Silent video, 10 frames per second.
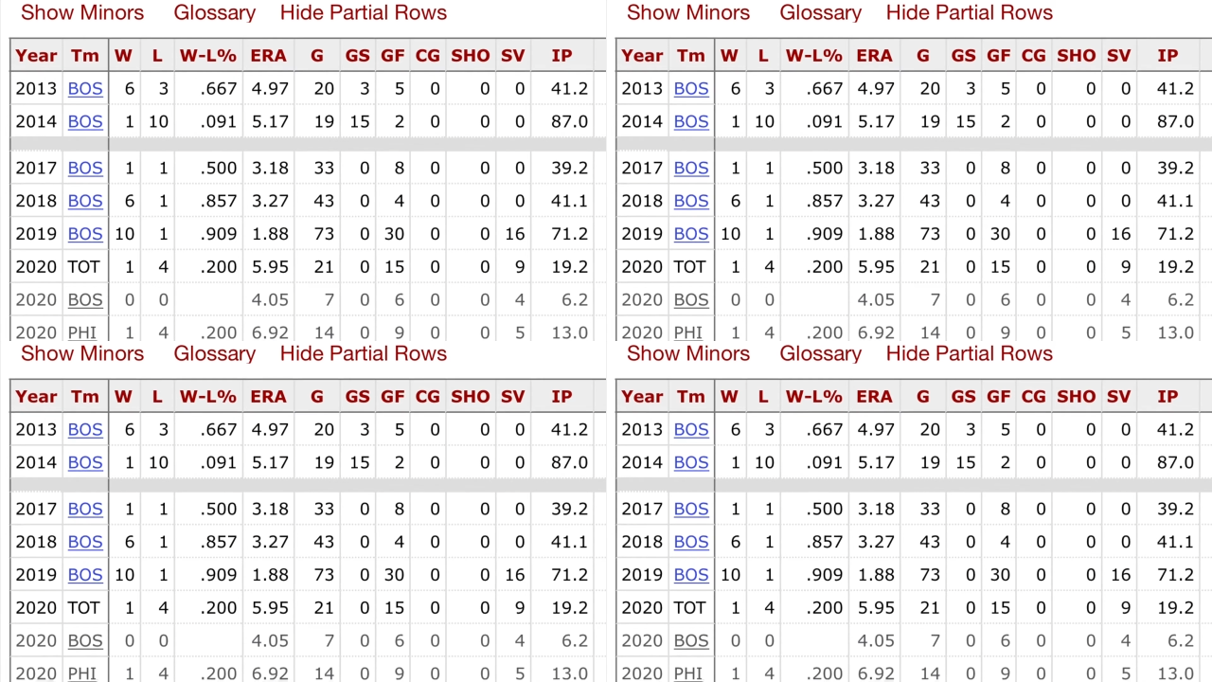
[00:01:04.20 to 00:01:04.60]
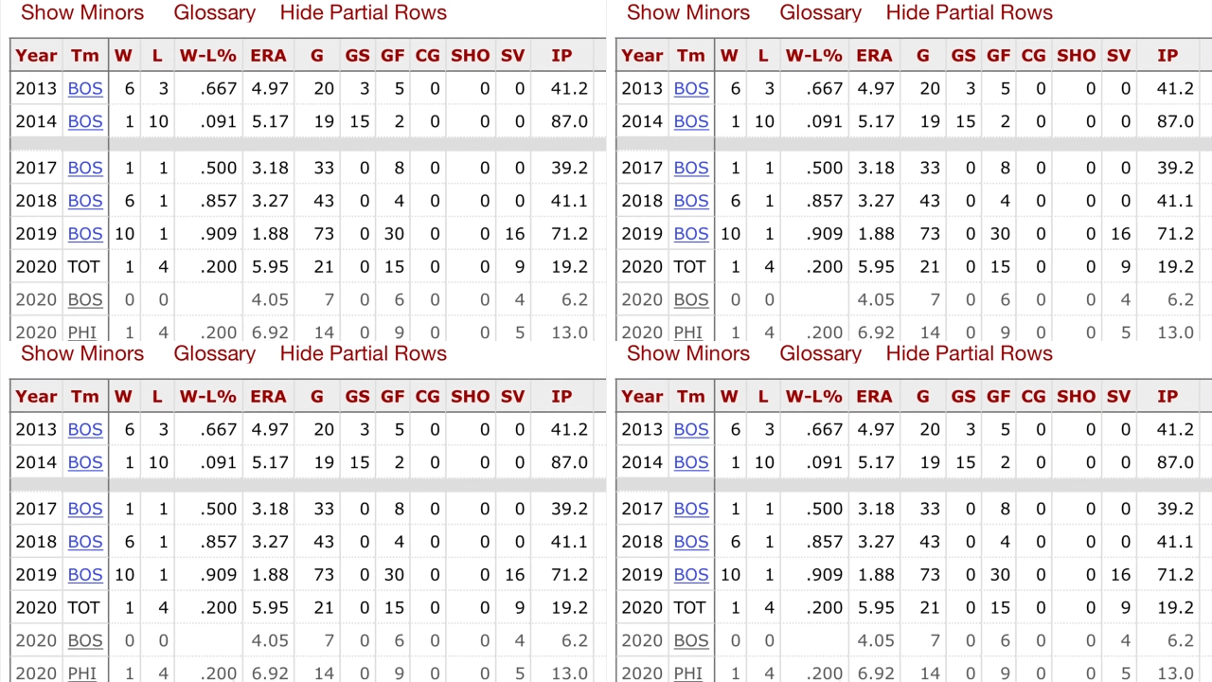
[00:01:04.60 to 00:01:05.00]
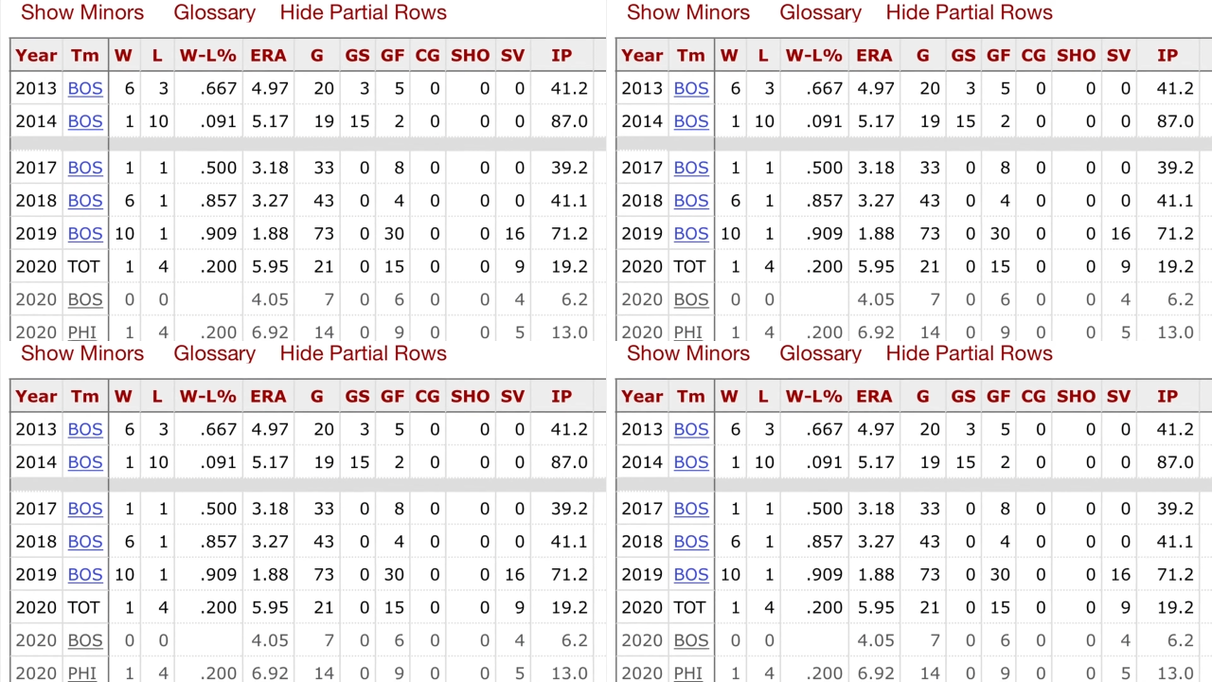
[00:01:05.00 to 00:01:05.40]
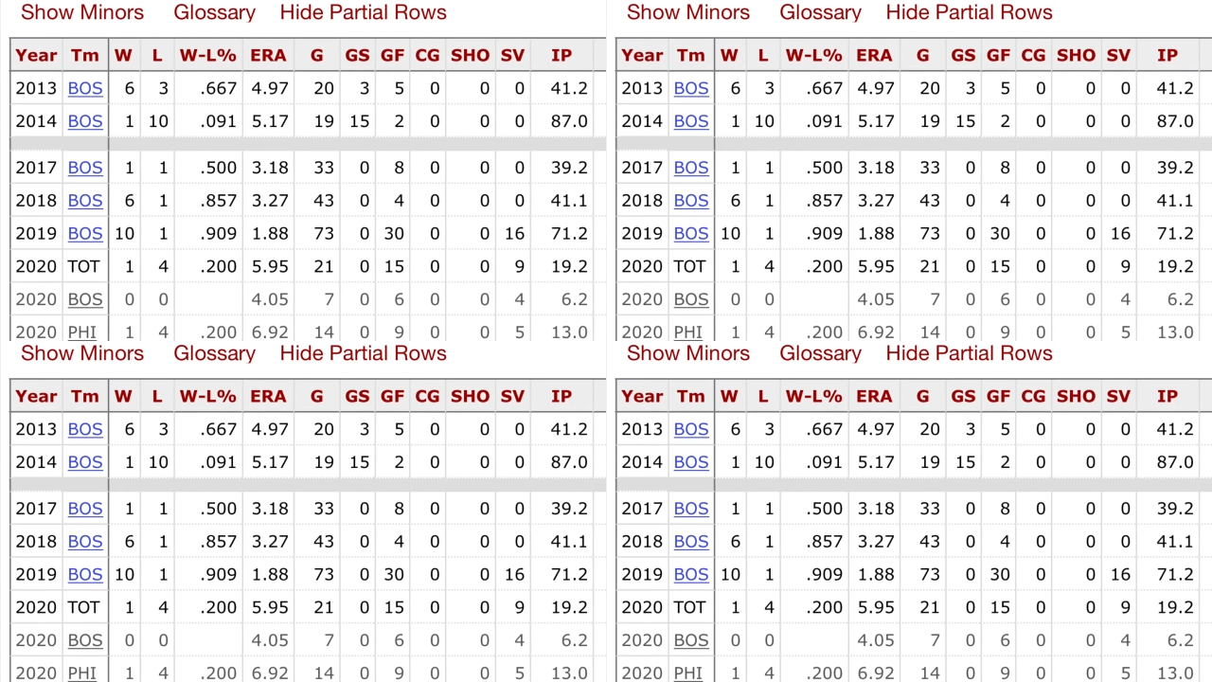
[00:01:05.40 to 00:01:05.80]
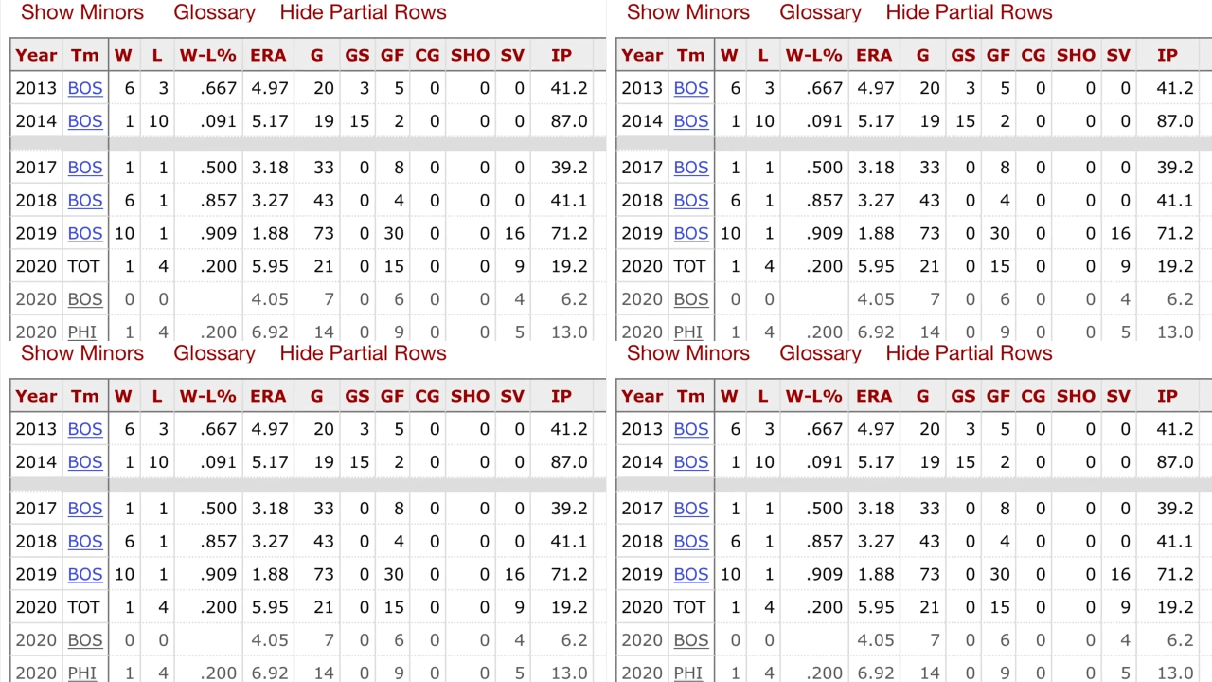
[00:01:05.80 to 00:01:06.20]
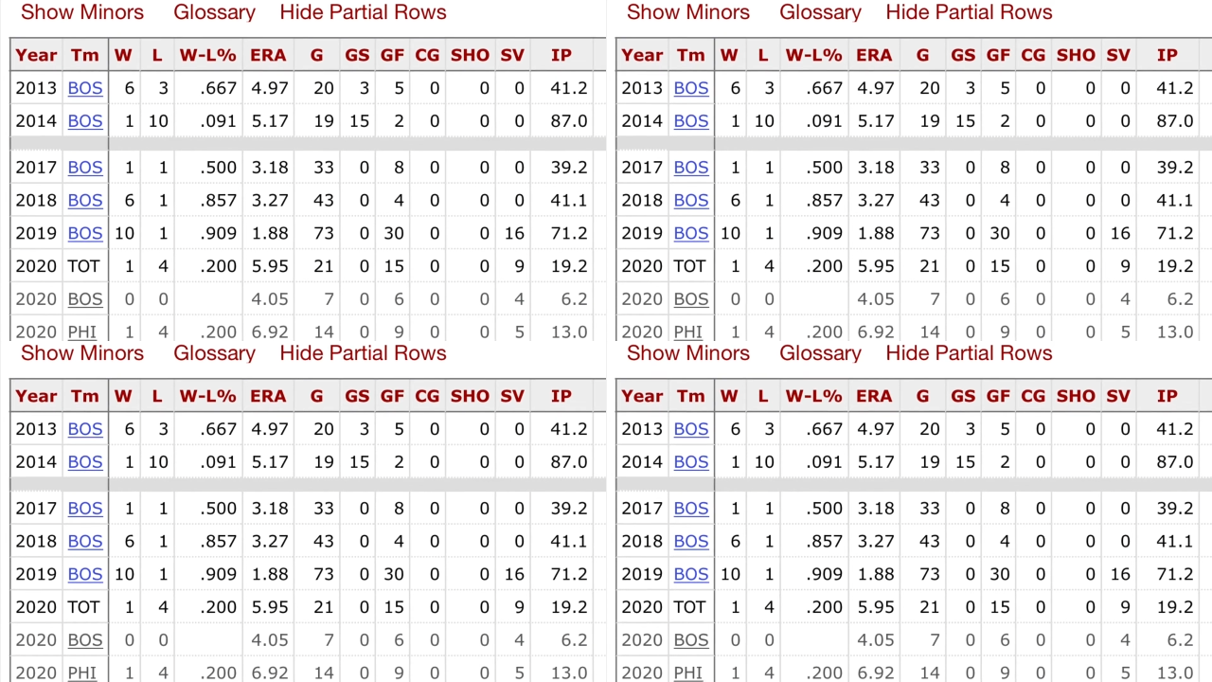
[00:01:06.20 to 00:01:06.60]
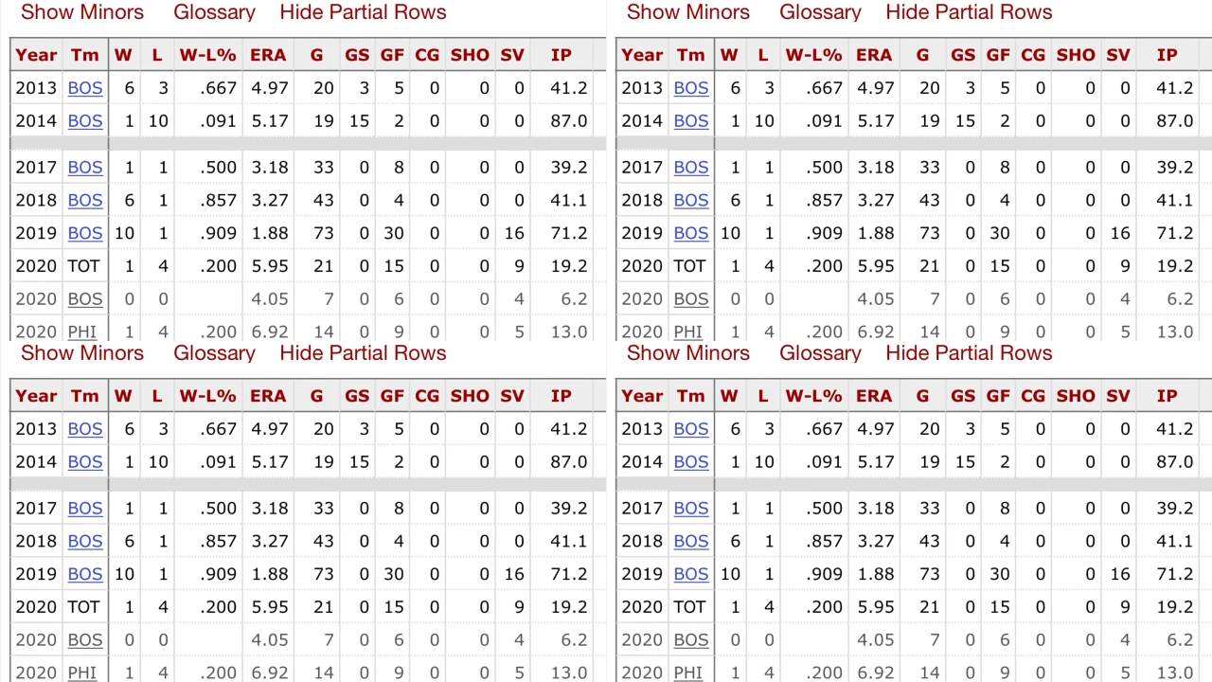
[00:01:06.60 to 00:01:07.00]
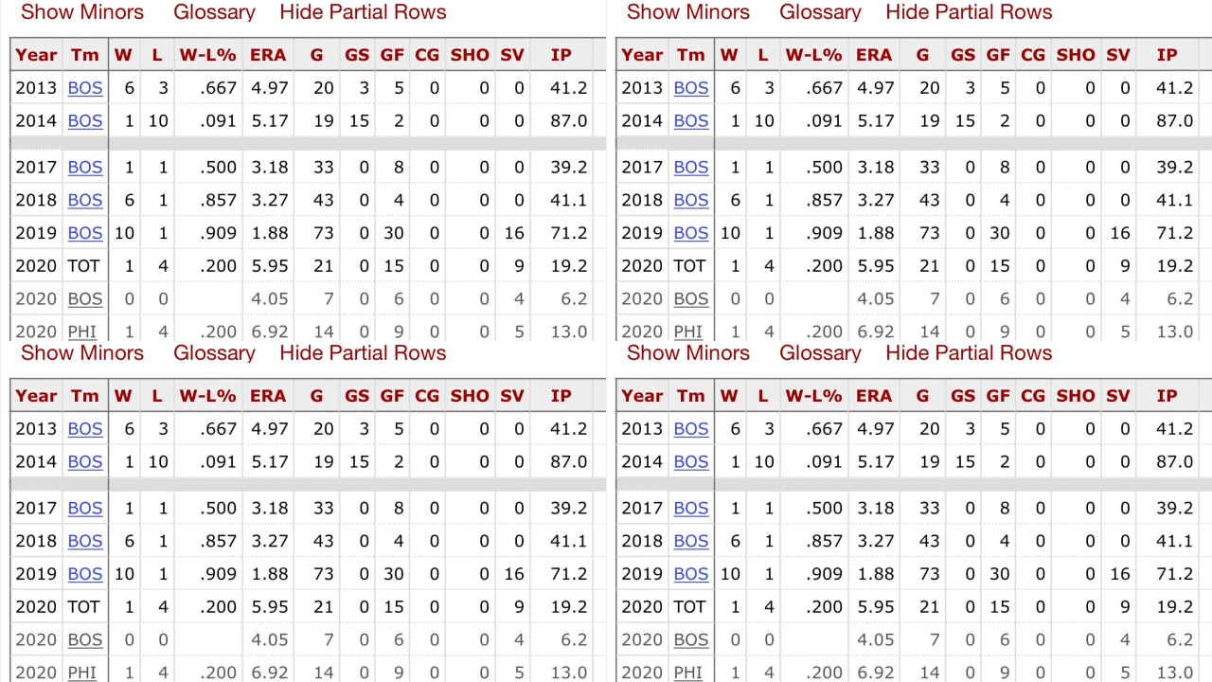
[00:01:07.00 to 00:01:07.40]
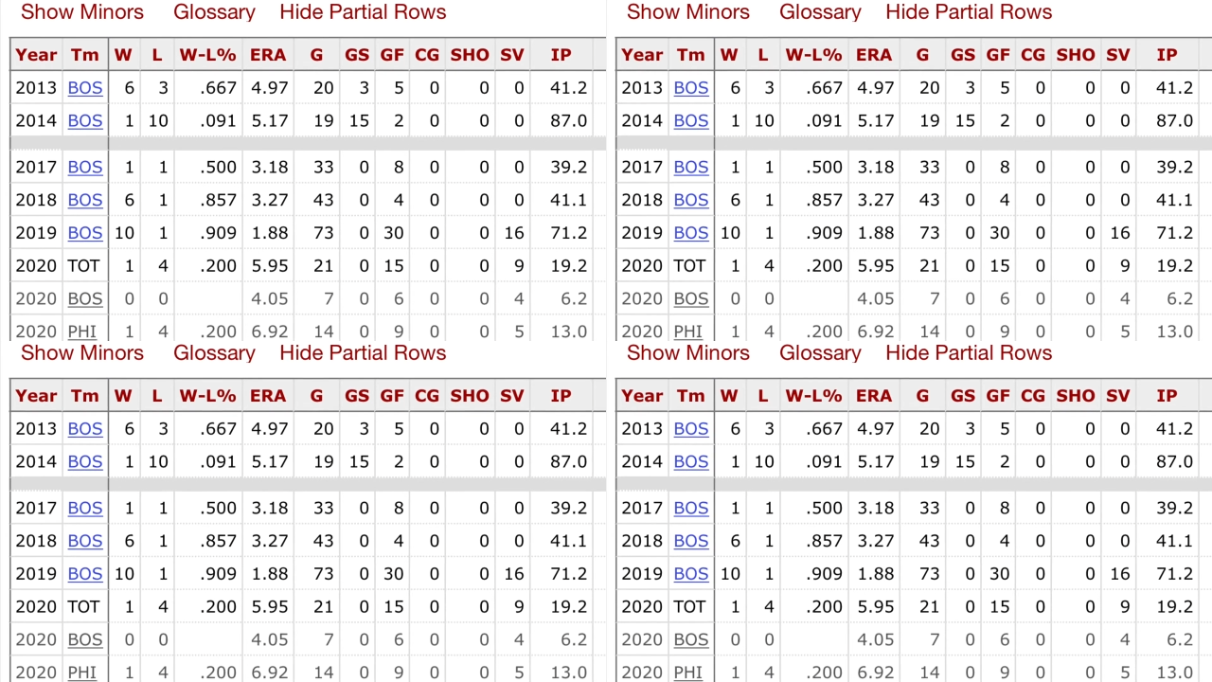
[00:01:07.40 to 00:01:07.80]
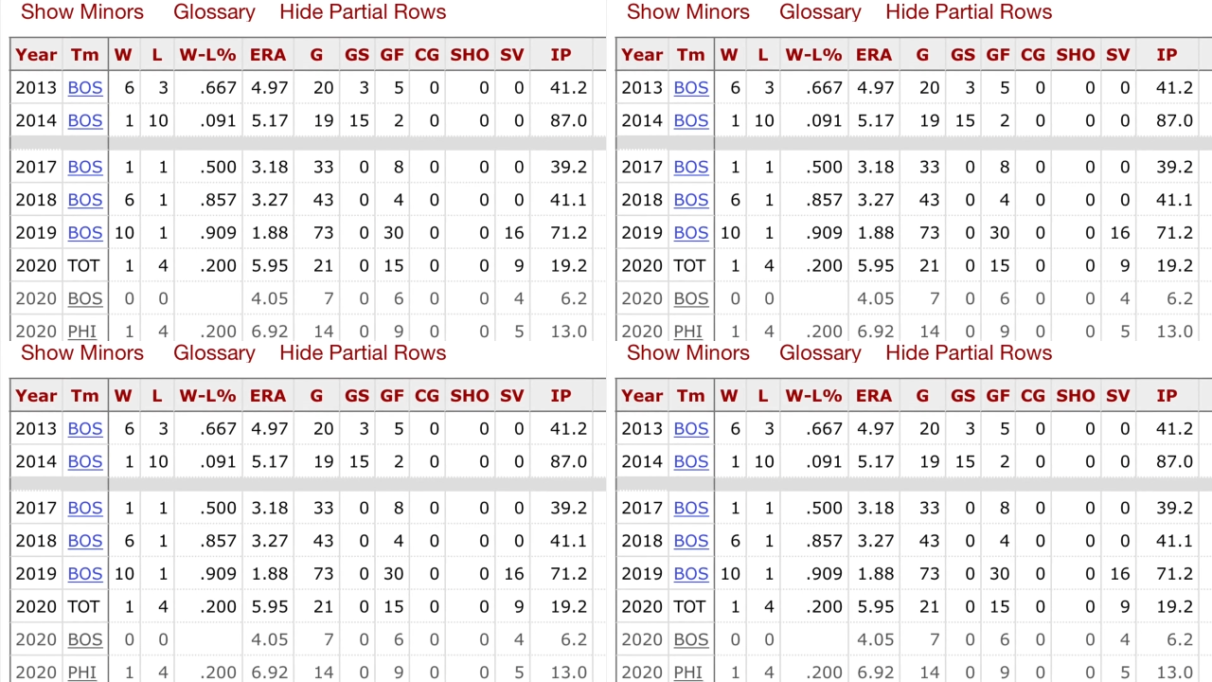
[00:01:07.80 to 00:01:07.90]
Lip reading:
[unreadable: no face in view]